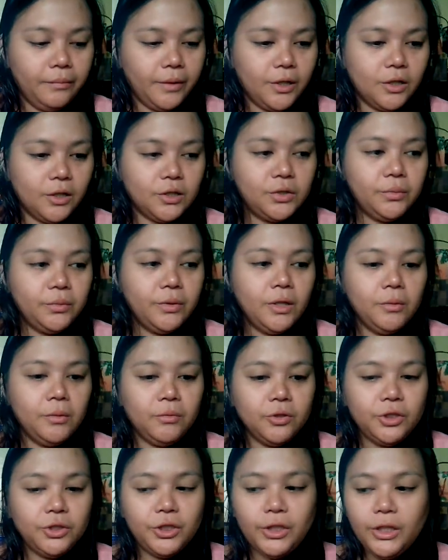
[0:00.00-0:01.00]
Because when
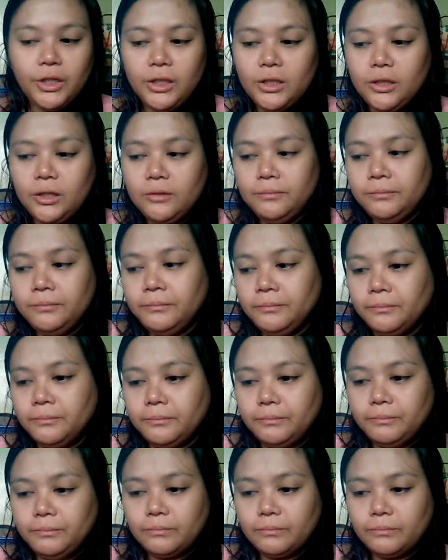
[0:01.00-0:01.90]
I'm crocheting,